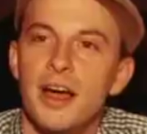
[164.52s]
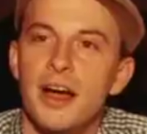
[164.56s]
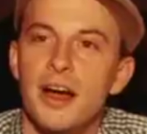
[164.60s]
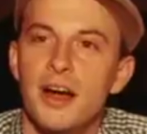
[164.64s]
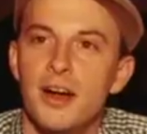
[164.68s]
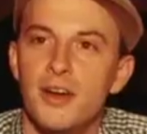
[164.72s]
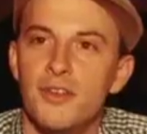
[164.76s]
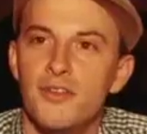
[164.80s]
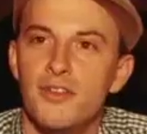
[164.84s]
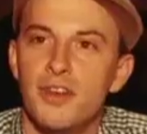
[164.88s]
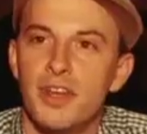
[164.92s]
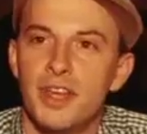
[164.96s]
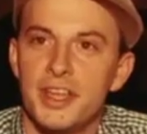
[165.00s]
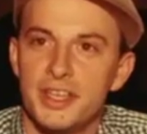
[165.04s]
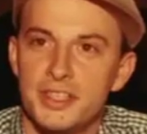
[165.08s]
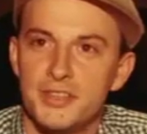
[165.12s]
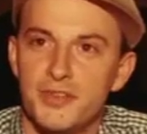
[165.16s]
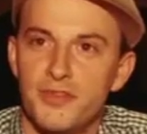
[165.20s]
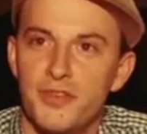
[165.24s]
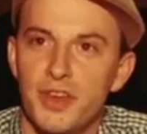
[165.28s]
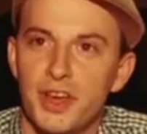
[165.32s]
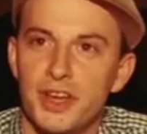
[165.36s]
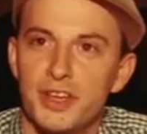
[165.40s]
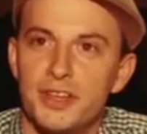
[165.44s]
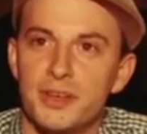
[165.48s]
of
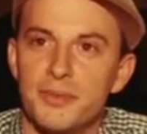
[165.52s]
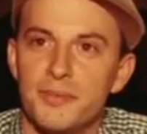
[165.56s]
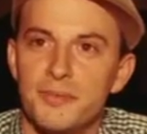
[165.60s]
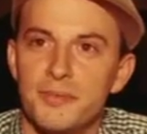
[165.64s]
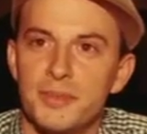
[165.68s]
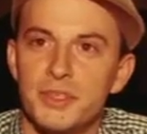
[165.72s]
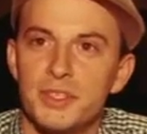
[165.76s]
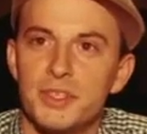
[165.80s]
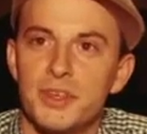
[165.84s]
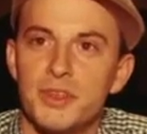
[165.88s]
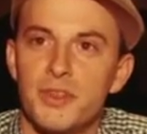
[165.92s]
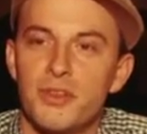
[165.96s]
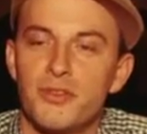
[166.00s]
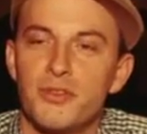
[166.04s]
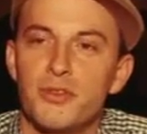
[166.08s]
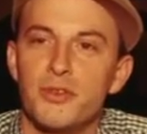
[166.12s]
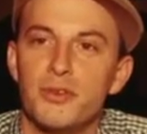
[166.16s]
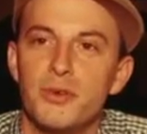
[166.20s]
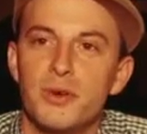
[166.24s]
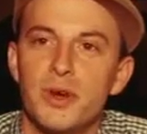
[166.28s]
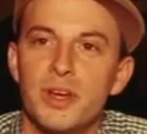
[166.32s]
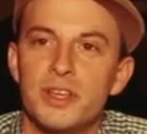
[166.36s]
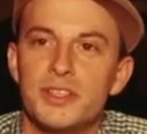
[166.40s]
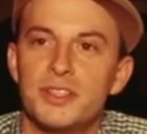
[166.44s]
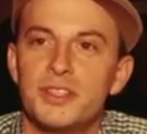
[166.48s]
its victims
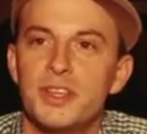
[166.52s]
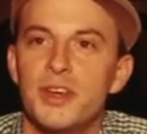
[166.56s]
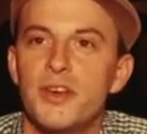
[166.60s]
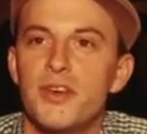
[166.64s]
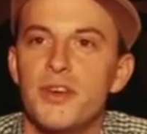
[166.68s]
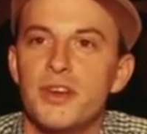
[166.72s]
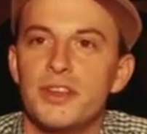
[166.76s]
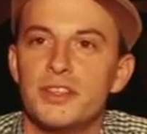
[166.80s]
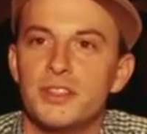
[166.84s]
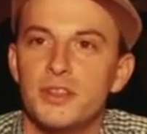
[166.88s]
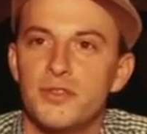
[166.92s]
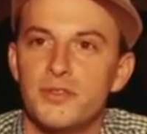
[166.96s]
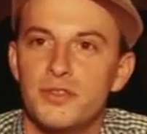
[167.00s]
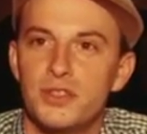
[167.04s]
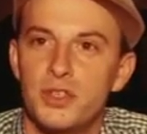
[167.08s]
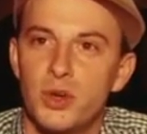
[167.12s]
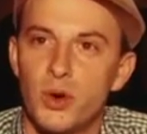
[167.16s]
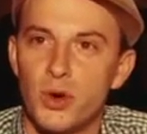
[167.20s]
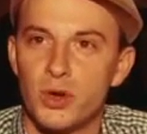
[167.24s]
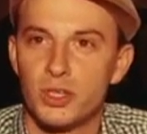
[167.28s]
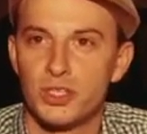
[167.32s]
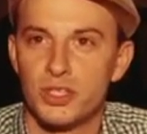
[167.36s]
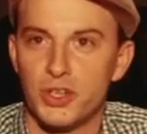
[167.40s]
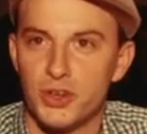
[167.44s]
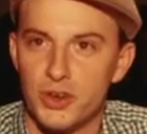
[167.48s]
through a series of
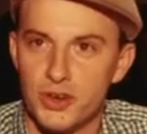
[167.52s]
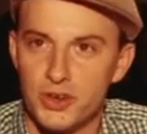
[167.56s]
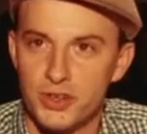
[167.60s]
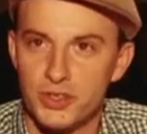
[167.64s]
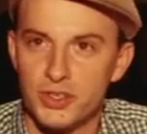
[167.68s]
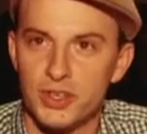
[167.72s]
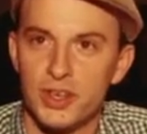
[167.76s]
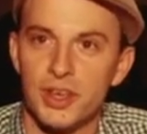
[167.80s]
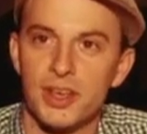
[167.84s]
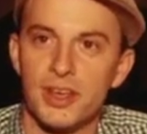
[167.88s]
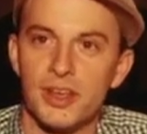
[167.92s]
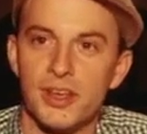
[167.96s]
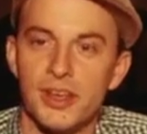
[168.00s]
tortures.